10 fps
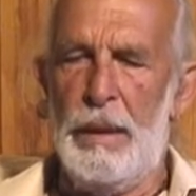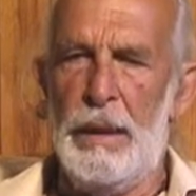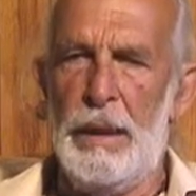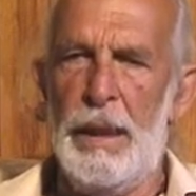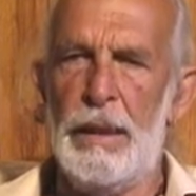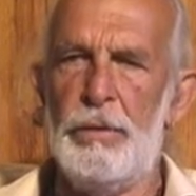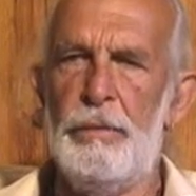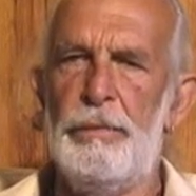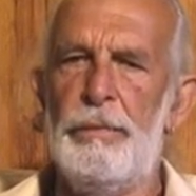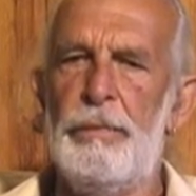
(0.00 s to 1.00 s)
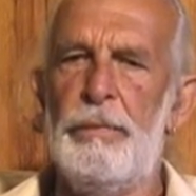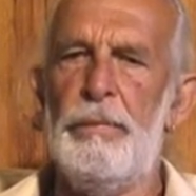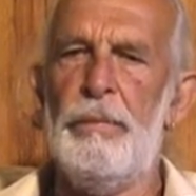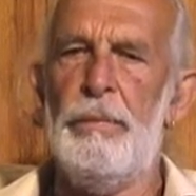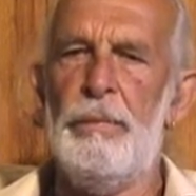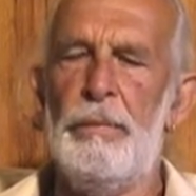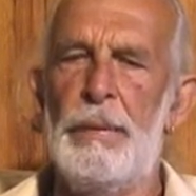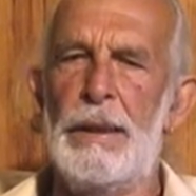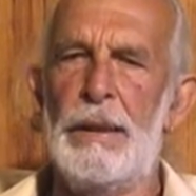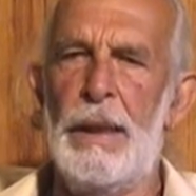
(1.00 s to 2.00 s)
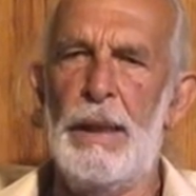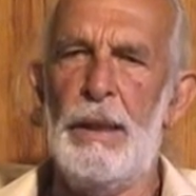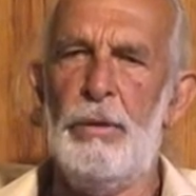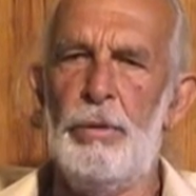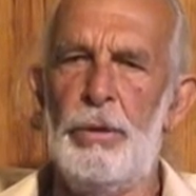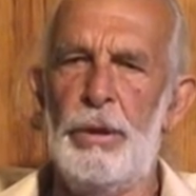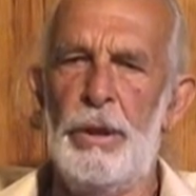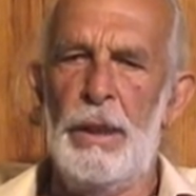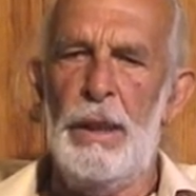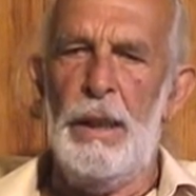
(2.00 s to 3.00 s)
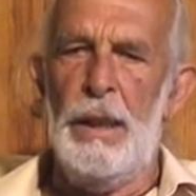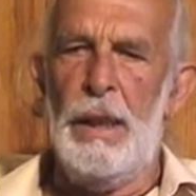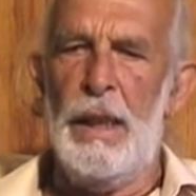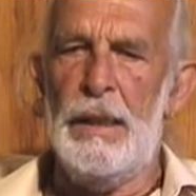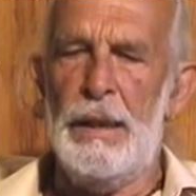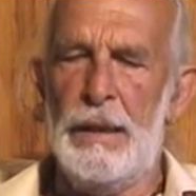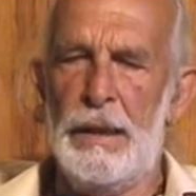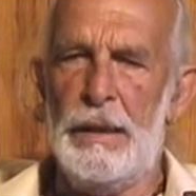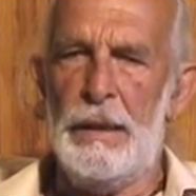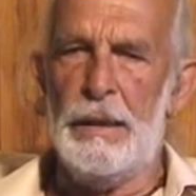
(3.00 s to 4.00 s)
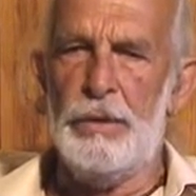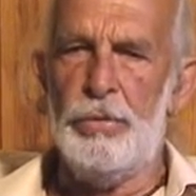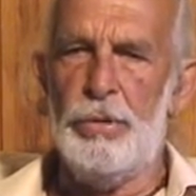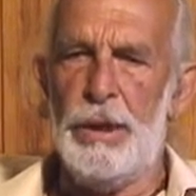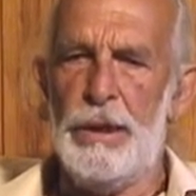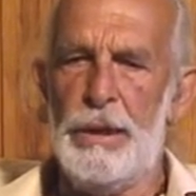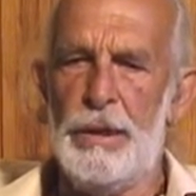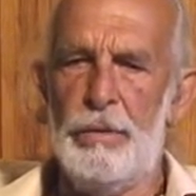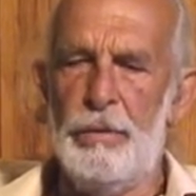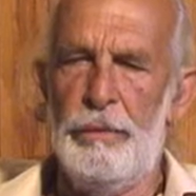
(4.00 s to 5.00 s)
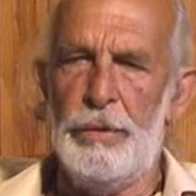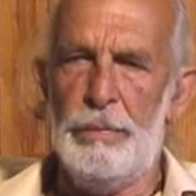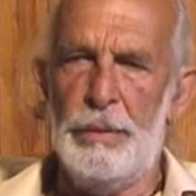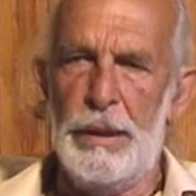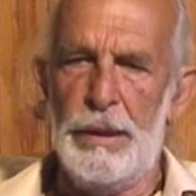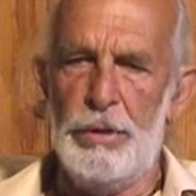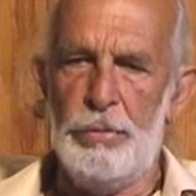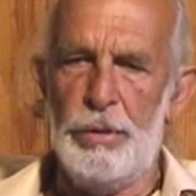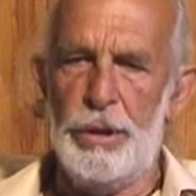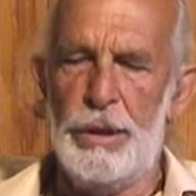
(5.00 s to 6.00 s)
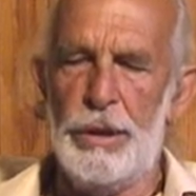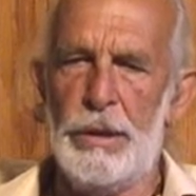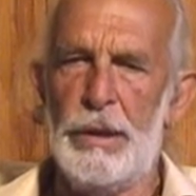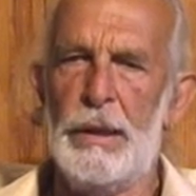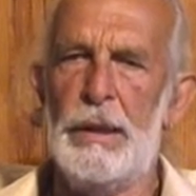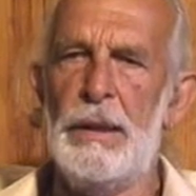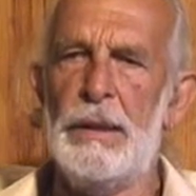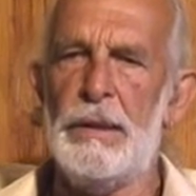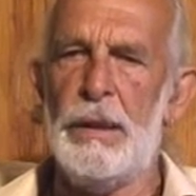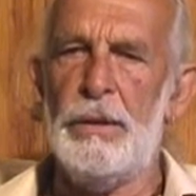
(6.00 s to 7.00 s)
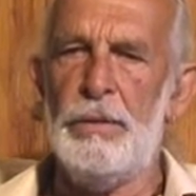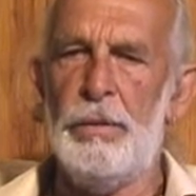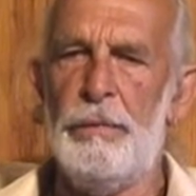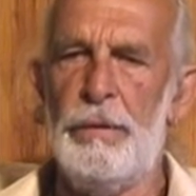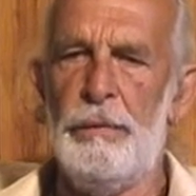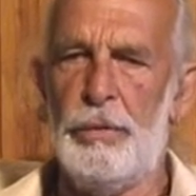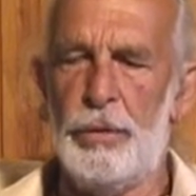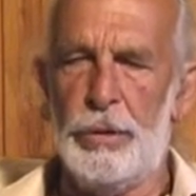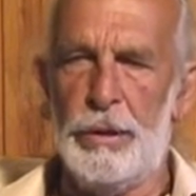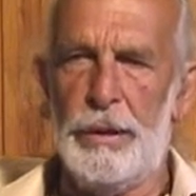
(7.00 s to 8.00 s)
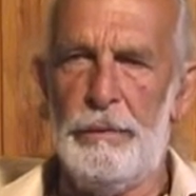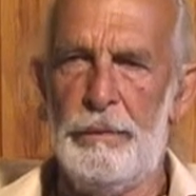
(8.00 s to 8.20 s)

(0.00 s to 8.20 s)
a kind of mandala or hierarchy, as you said, of spirits, which is in the center of the photograph.